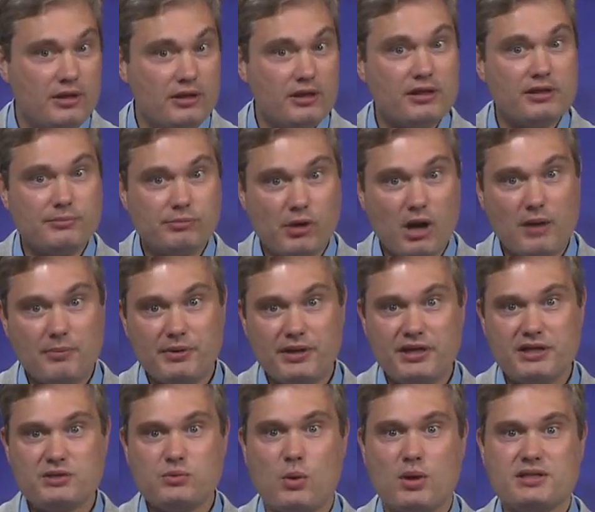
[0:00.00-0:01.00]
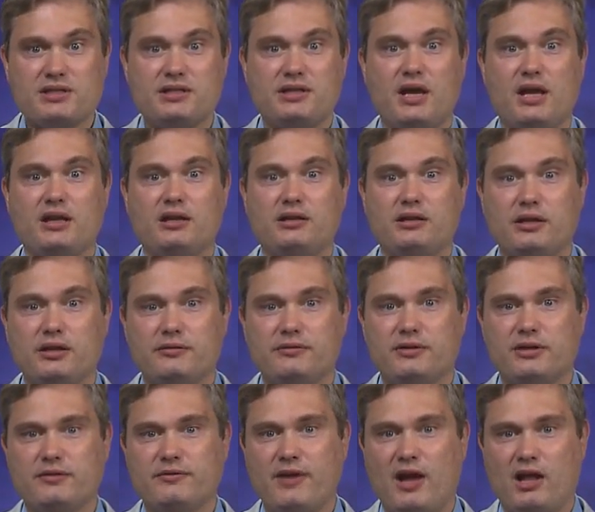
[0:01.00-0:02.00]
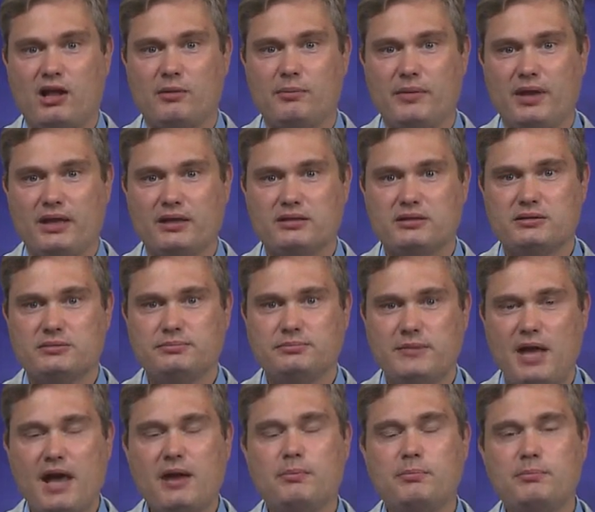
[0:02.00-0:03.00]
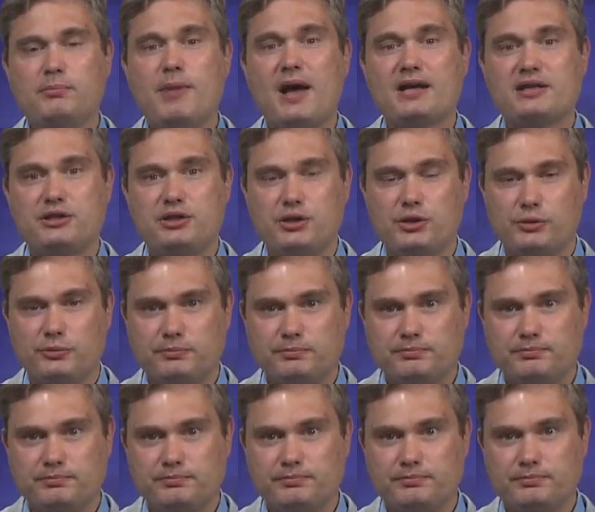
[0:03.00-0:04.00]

that the property is once again cleared for development. Adam, back to you. All right,